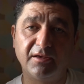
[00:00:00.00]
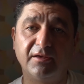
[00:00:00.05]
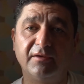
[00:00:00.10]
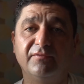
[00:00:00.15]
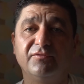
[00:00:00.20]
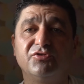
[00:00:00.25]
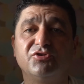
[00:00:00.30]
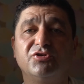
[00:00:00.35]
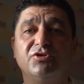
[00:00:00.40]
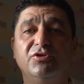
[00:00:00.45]

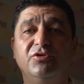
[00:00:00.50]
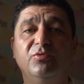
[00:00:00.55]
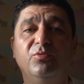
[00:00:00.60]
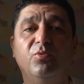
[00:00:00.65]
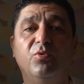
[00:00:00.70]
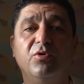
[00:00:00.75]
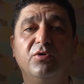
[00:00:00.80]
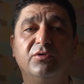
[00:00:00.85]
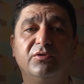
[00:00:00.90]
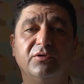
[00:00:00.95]
If she
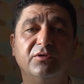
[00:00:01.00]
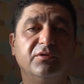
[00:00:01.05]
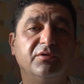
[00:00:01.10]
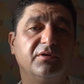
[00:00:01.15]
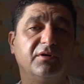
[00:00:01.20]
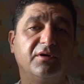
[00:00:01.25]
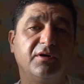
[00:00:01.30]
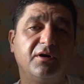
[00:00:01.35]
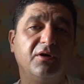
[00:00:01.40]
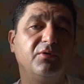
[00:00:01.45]
walked
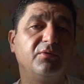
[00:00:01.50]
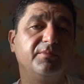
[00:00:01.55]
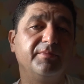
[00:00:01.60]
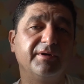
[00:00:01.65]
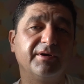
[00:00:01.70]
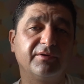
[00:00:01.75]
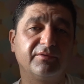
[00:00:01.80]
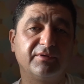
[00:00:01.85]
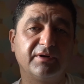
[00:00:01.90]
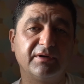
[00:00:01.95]
into our
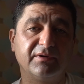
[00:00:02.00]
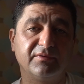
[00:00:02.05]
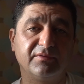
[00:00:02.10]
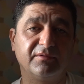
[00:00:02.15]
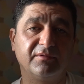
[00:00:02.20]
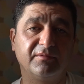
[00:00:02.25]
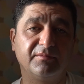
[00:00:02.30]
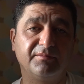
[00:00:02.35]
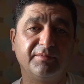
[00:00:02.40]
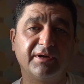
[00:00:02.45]

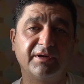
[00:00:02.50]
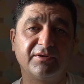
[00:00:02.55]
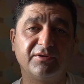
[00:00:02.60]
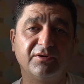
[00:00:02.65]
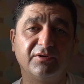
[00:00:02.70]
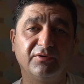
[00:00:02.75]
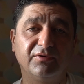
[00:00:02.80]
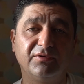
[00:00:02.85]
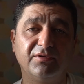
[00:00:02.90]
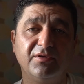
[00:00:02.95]

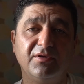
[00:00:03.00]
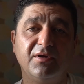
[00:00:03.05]
backyard